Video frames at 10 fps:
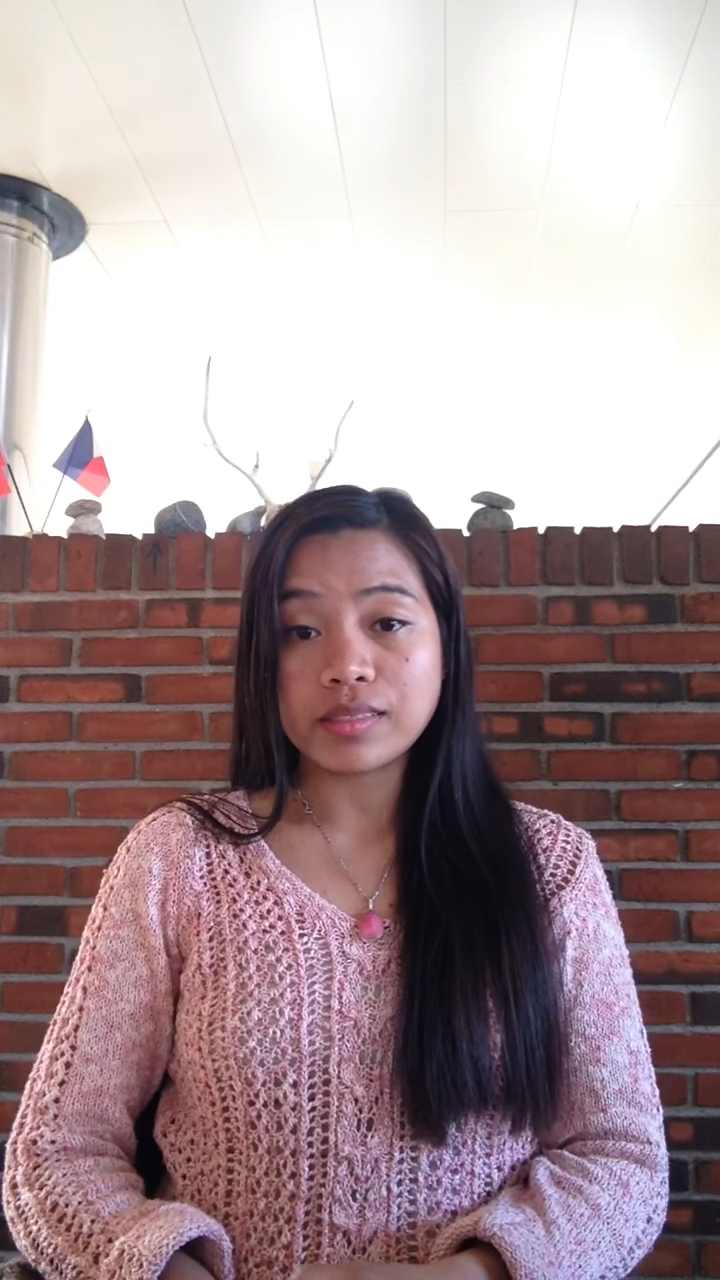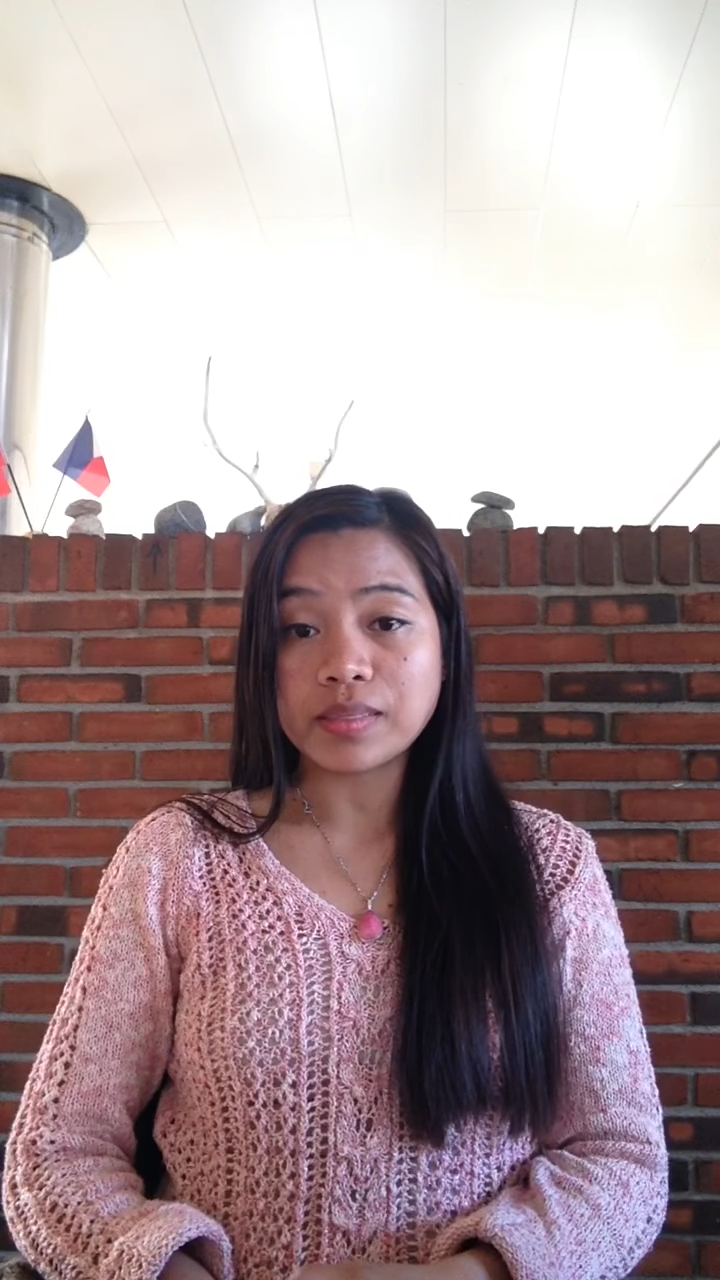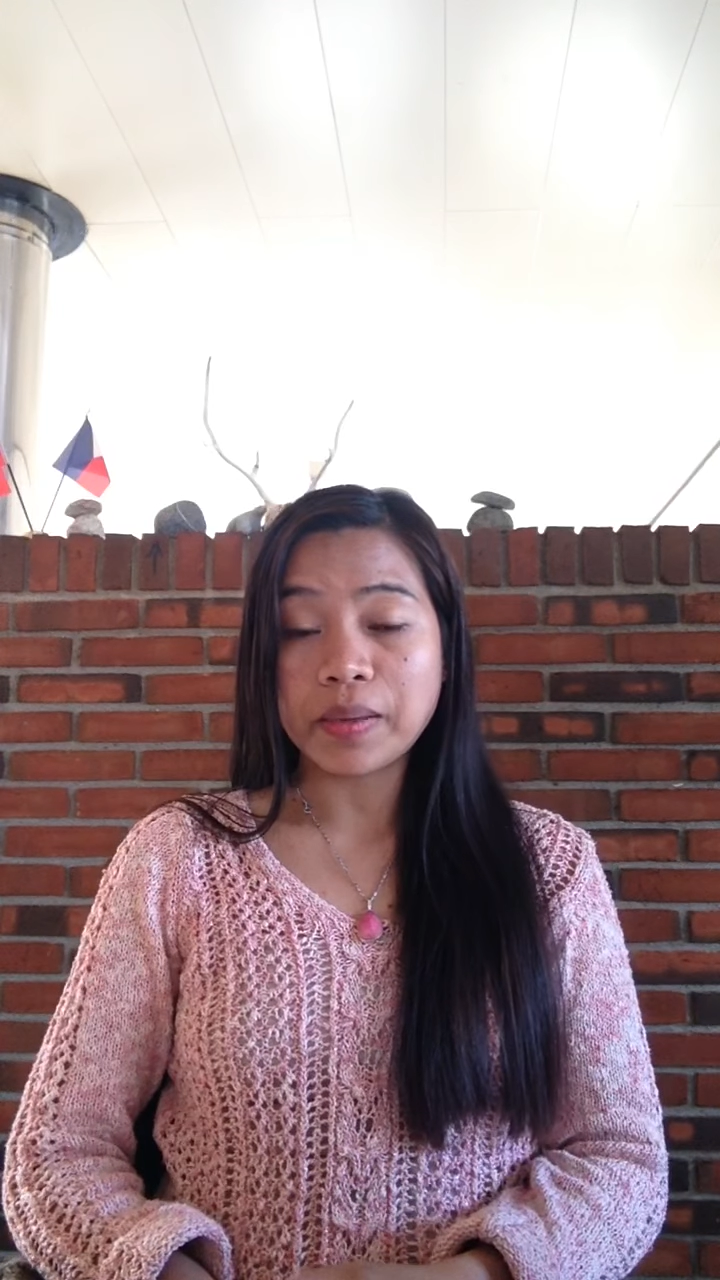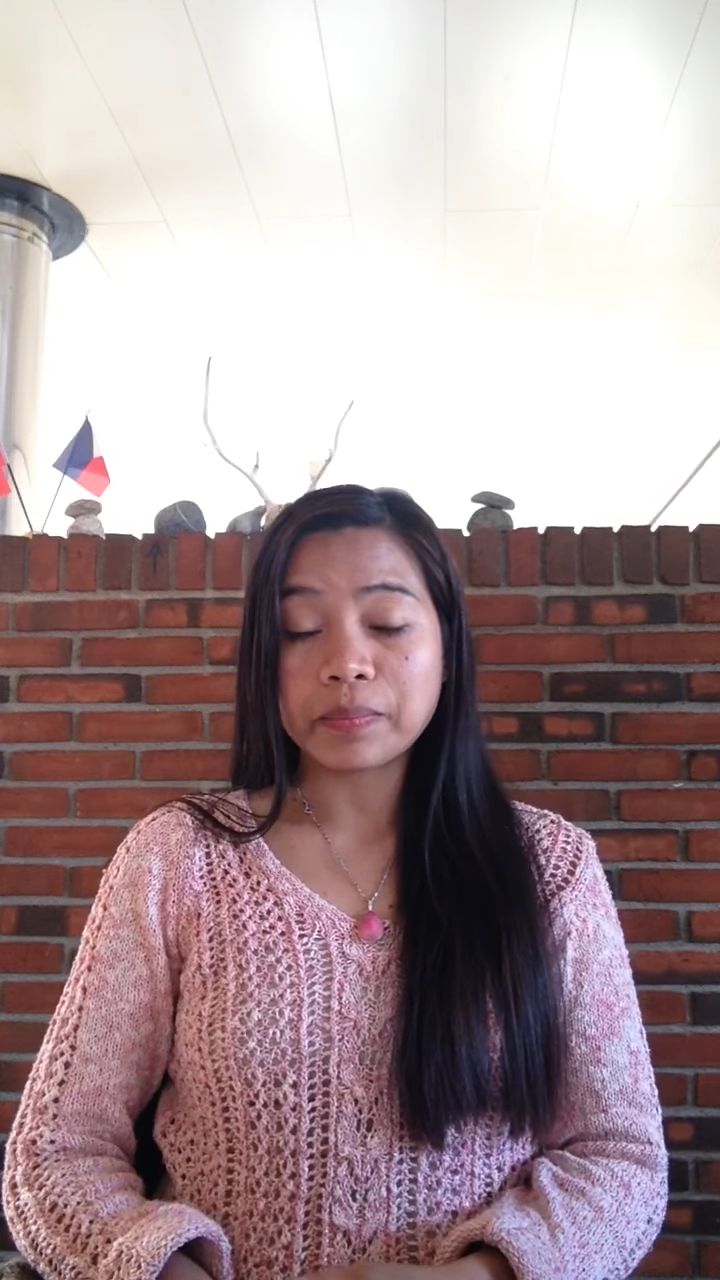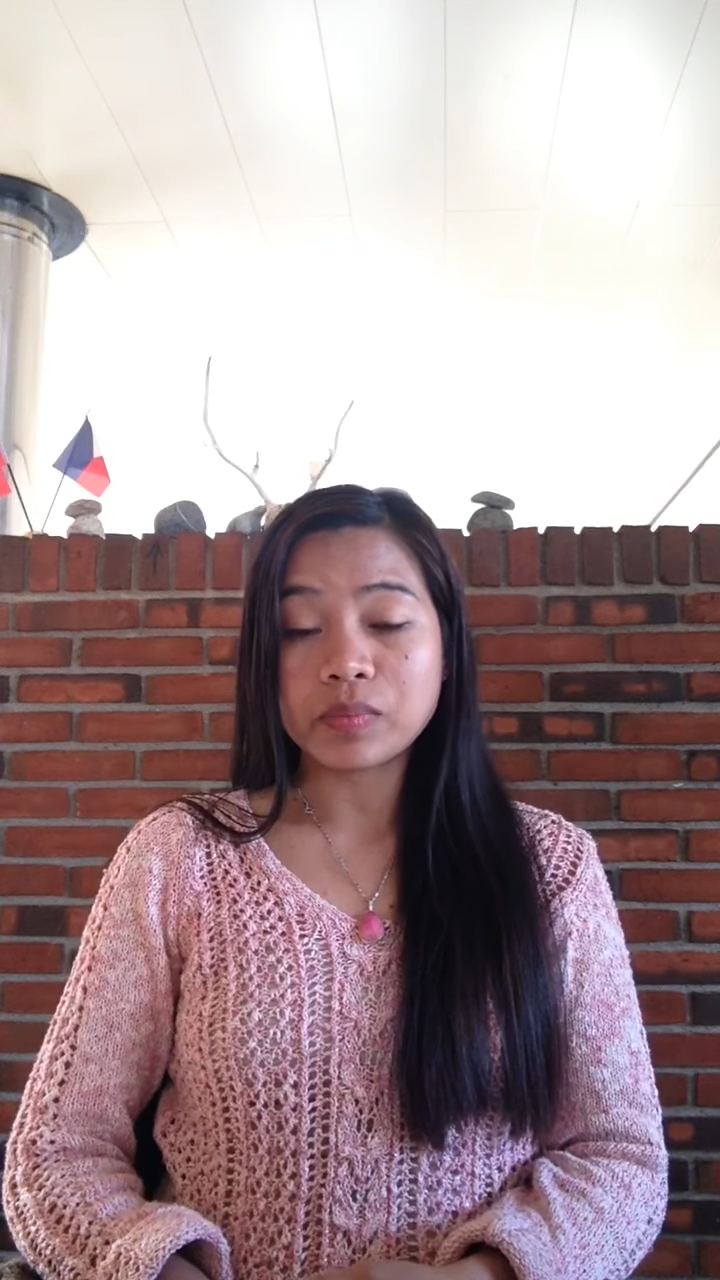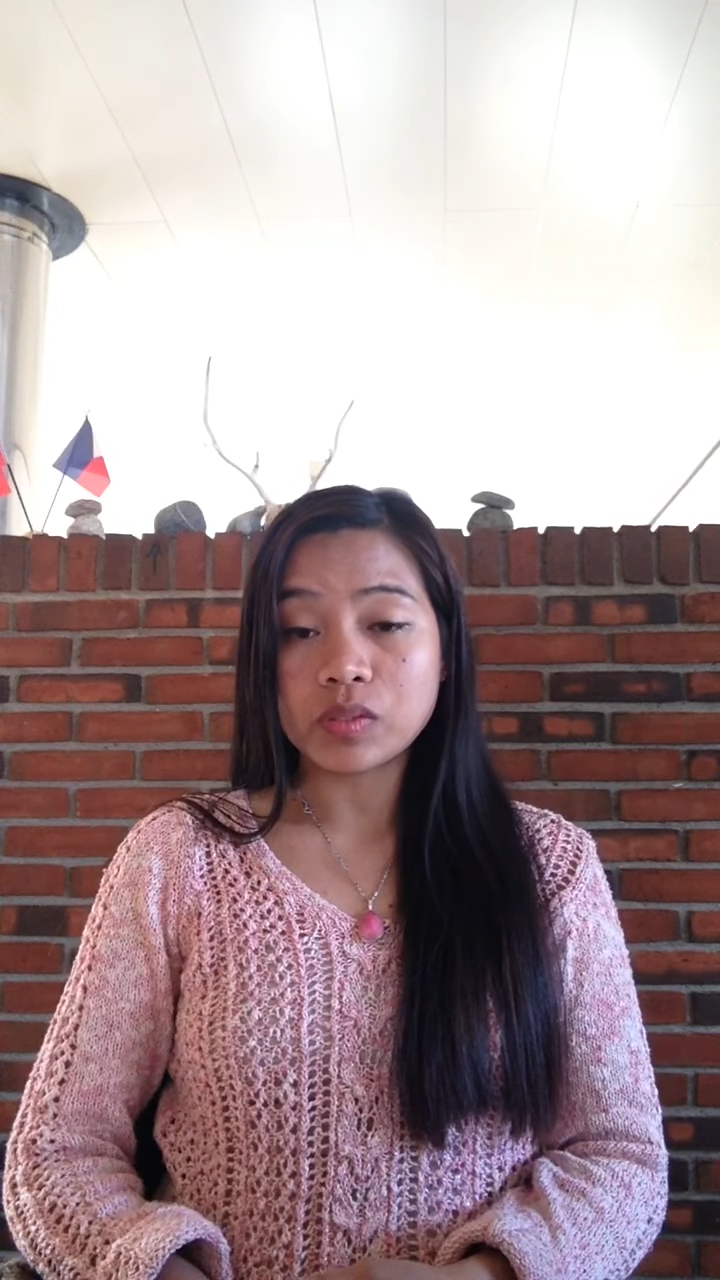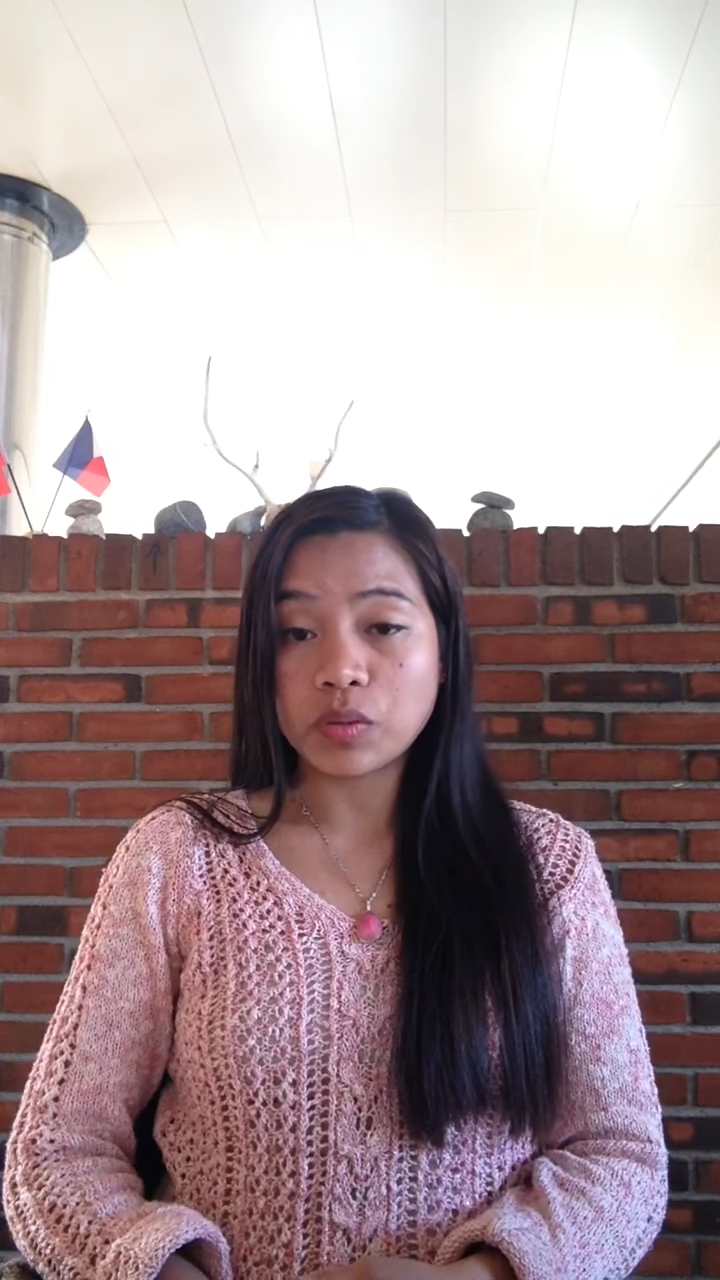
the same